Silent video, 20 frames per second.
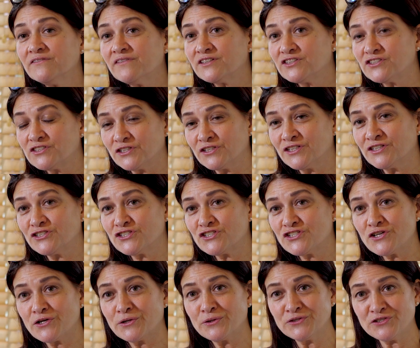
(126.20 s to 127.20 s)
of the students
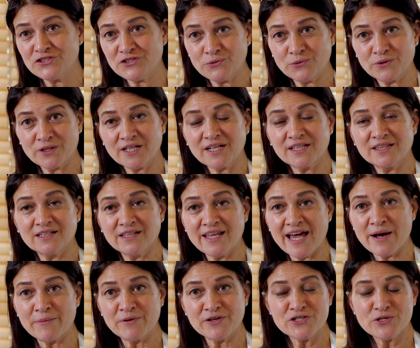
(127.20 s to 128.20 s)
chose to work in the
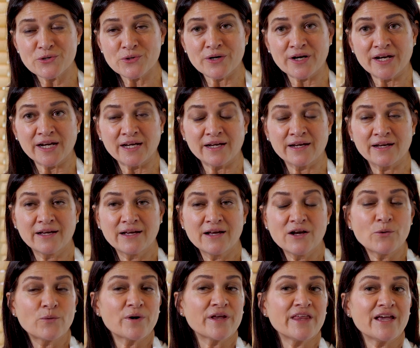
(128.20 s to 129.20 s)
laboratory,
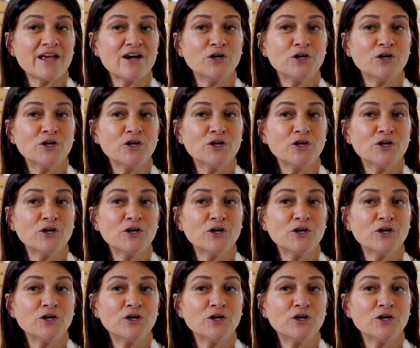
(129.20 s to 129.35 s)
where they